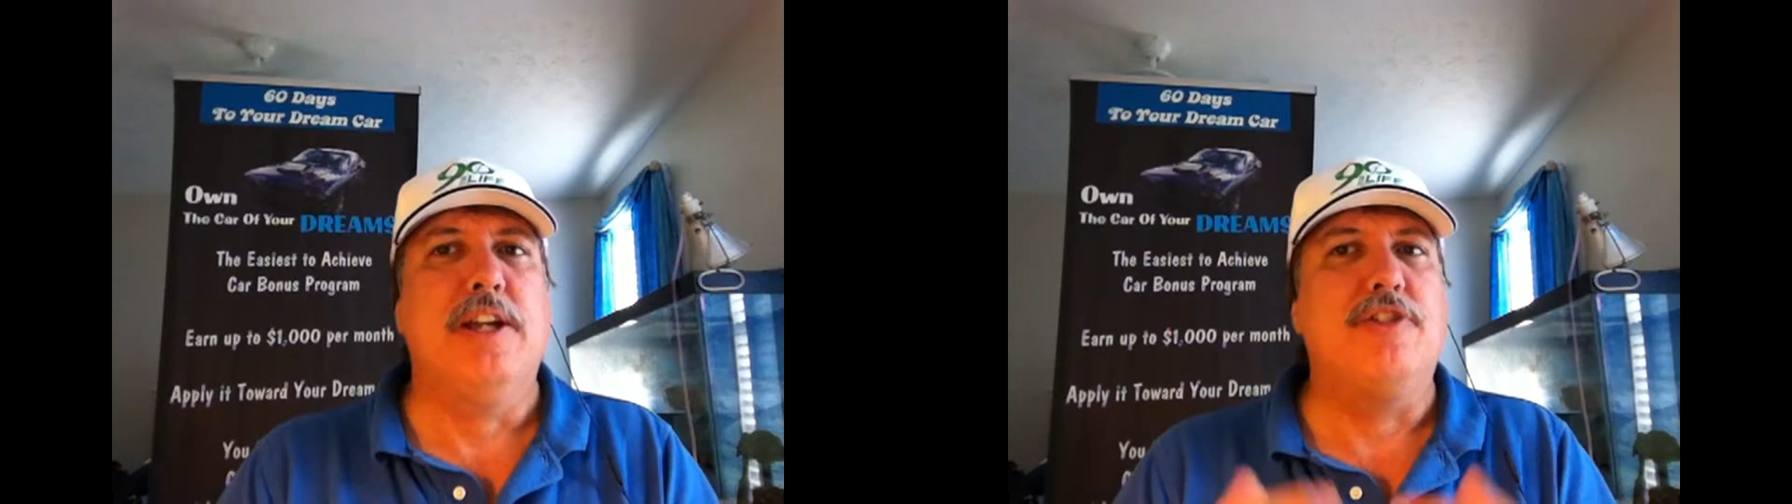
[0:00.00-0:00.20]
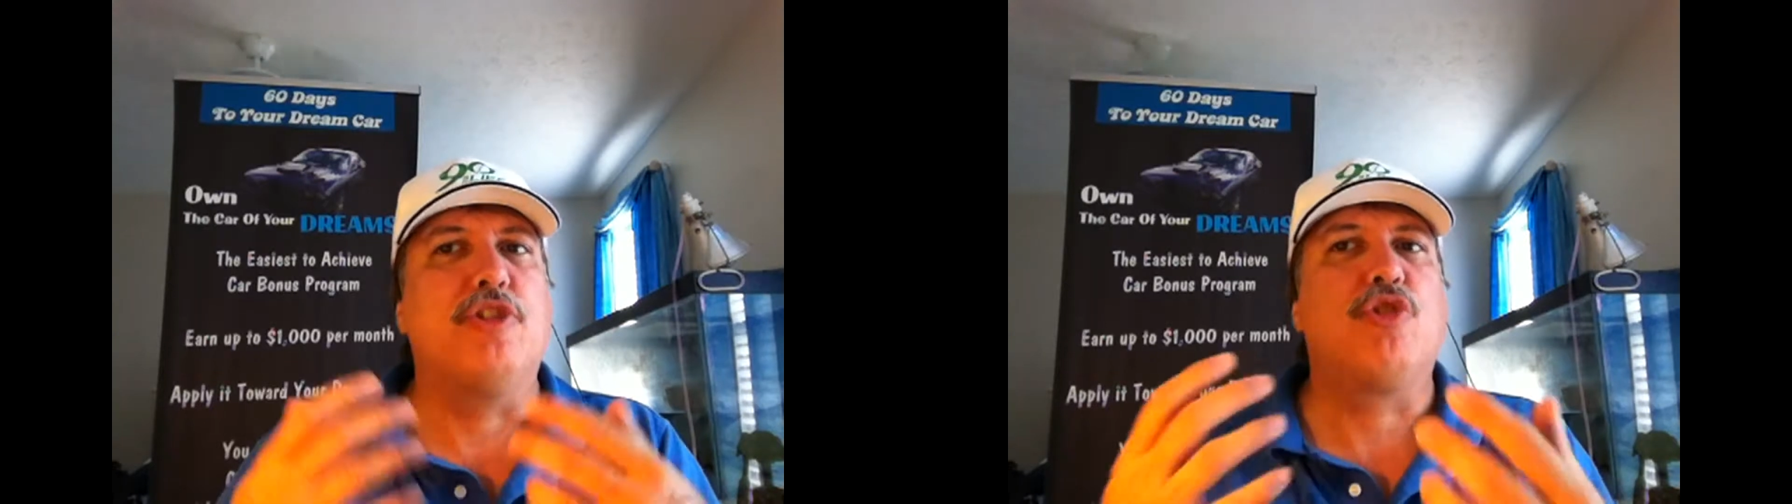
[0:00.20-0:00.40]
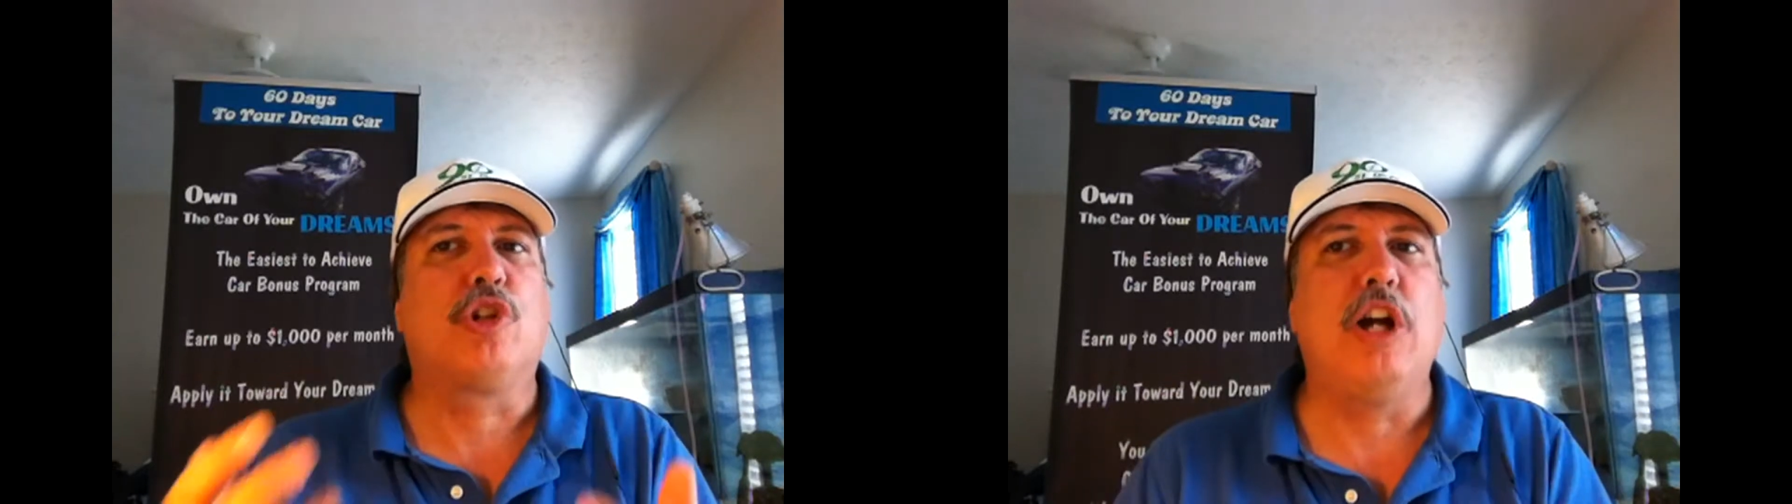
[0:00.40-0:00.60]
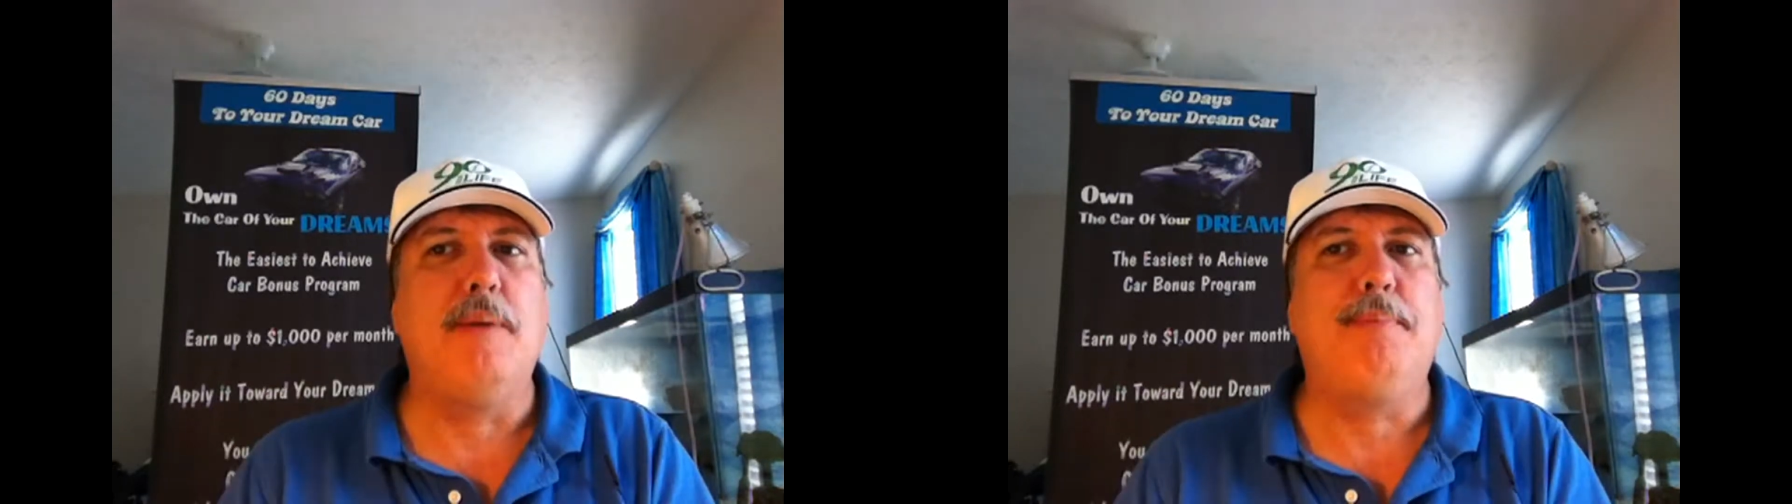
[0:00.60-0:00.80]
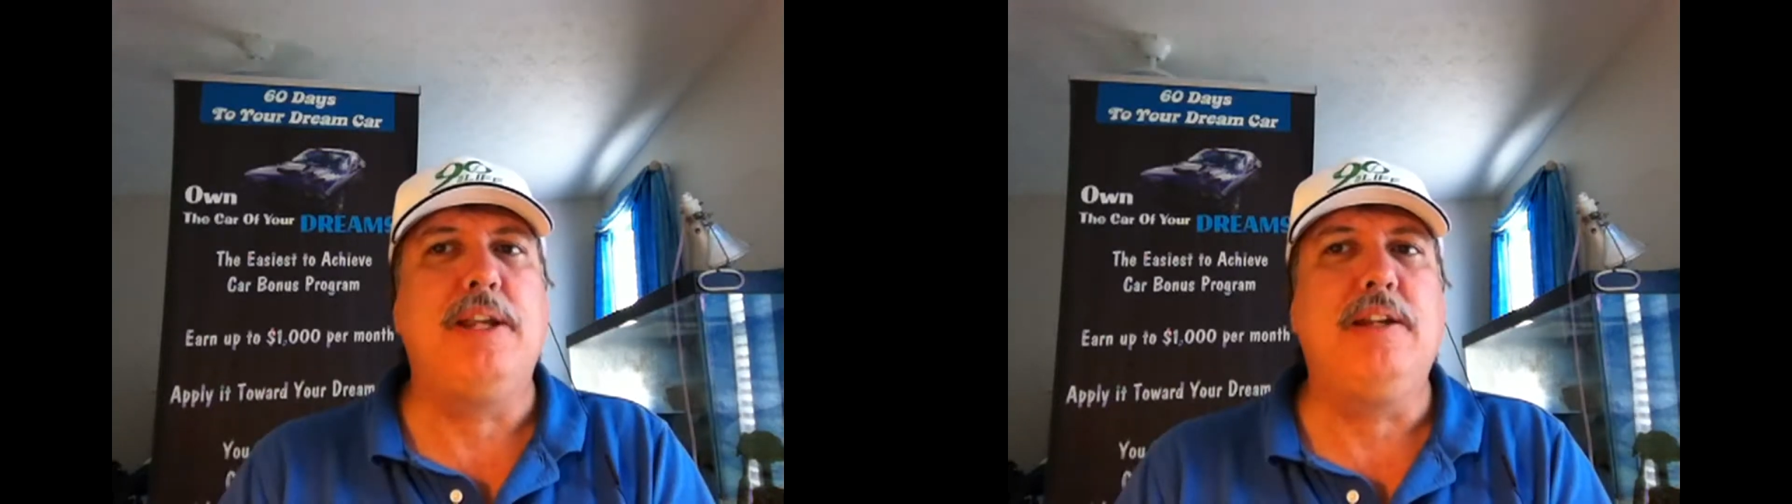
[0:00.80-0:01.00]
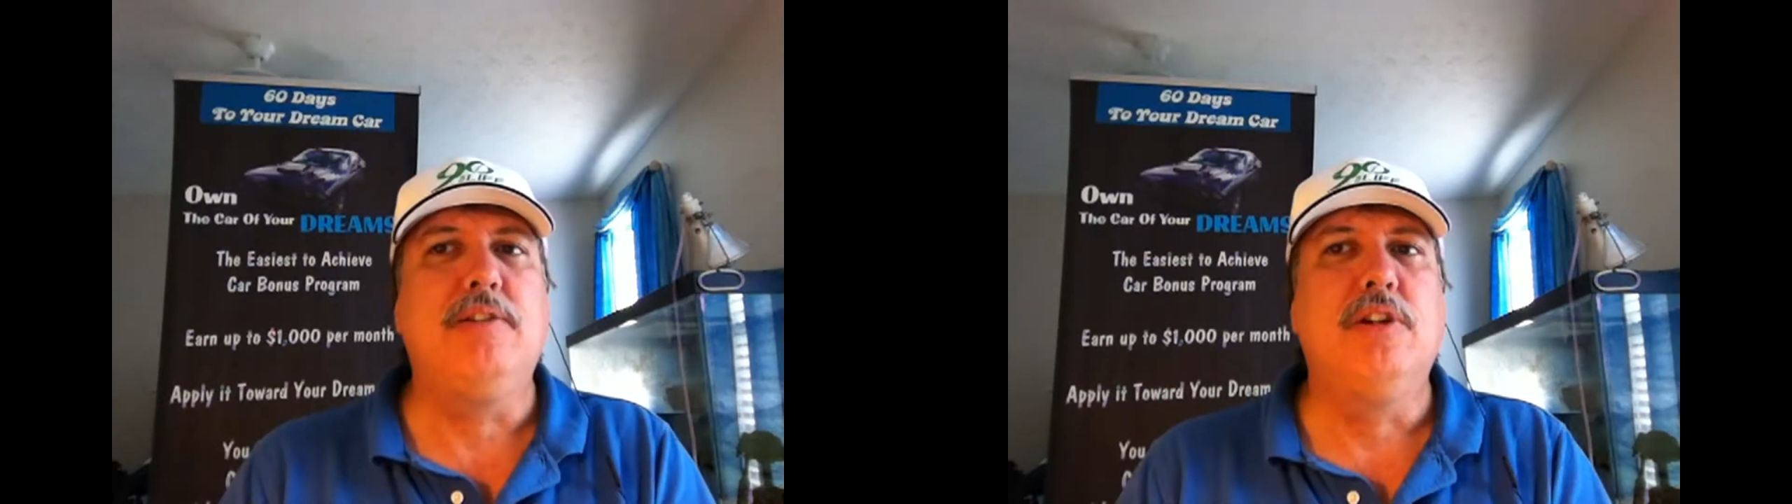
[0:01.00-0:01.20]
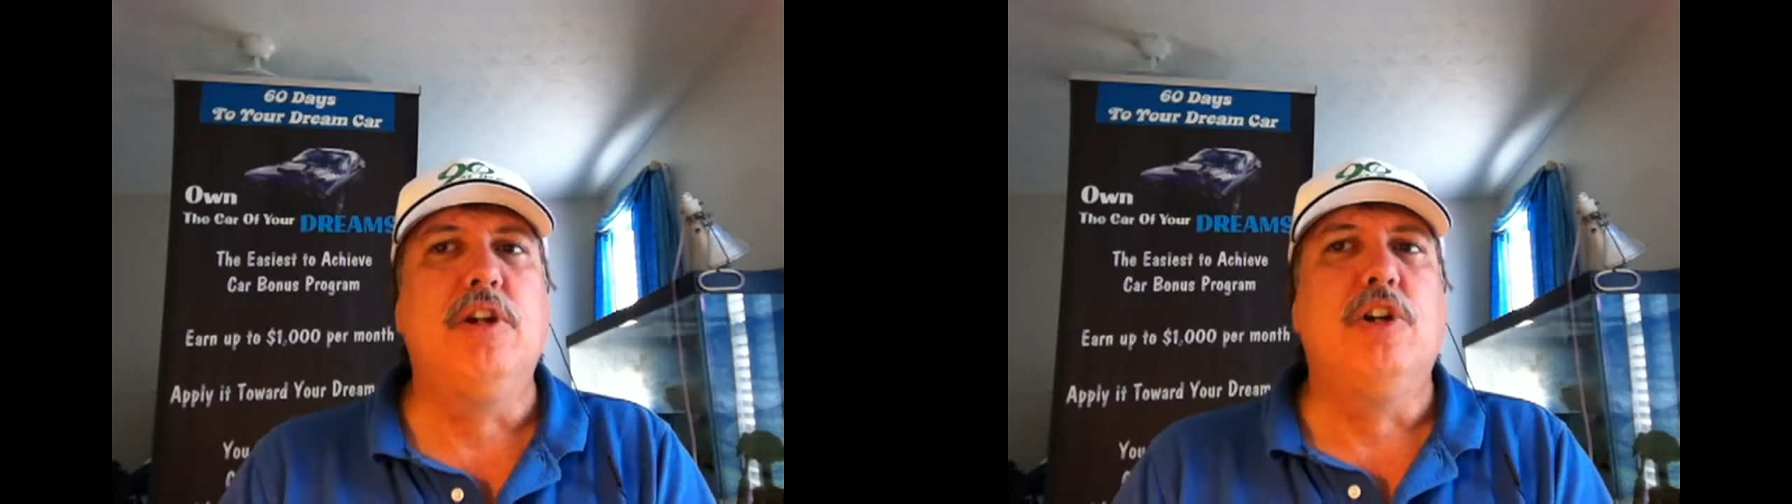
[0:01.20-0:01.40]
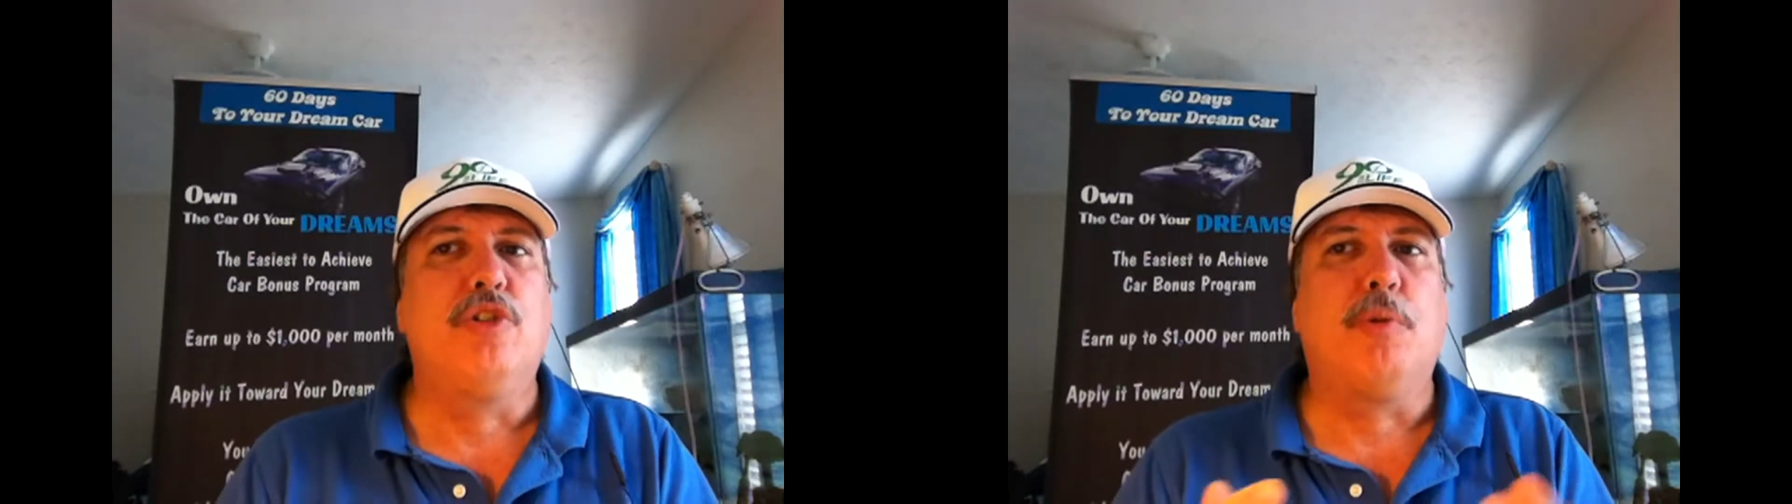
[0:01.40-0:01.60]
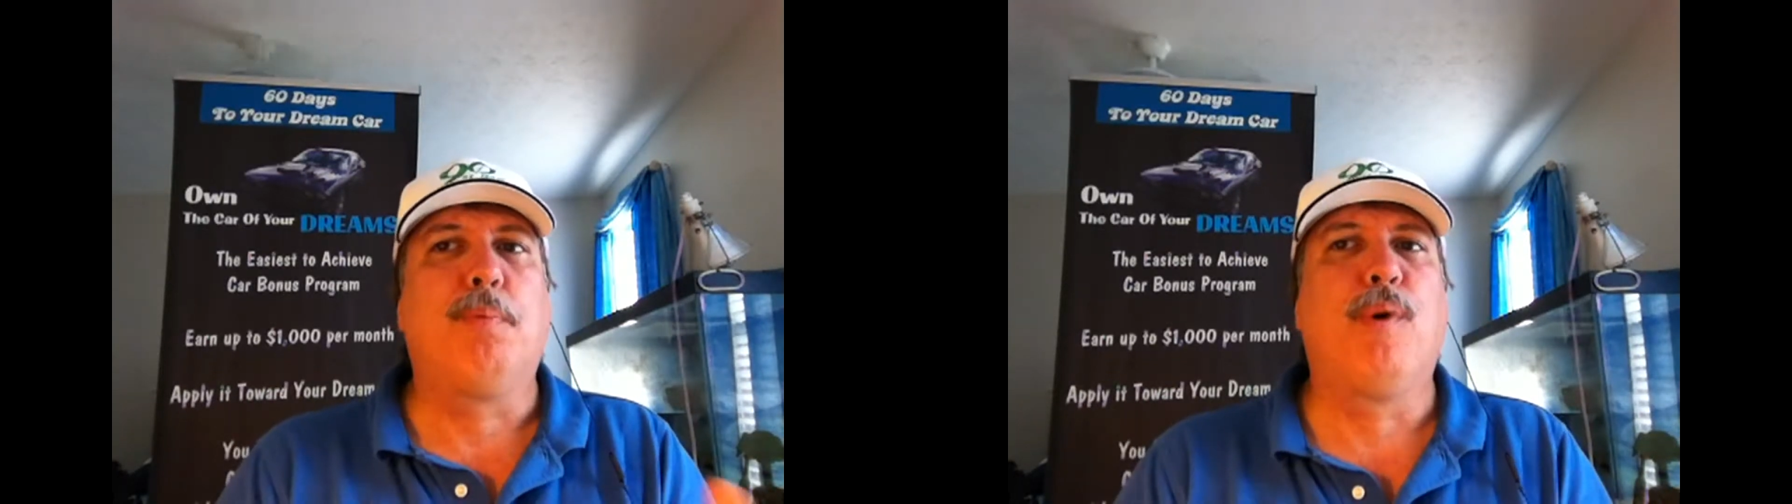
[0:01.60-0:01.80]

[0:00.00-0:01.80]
Is it your company, your